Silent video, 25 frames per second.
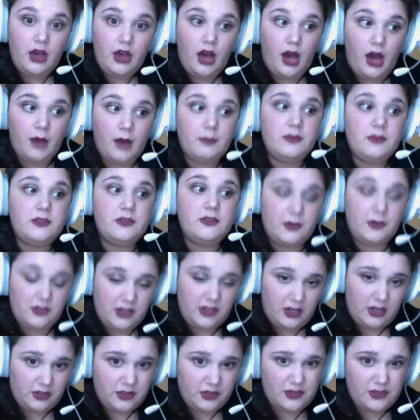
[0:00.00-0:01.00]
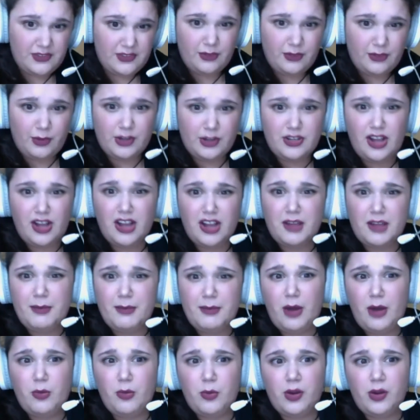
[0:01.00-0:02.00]
Especially on those things where I talk
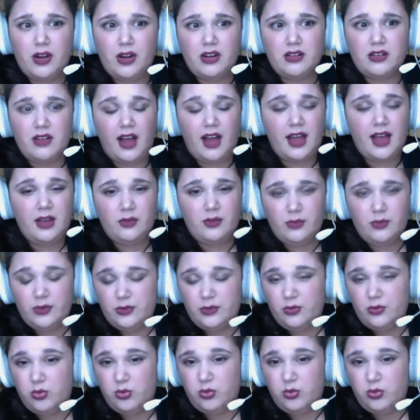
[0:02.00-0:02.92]
about where I will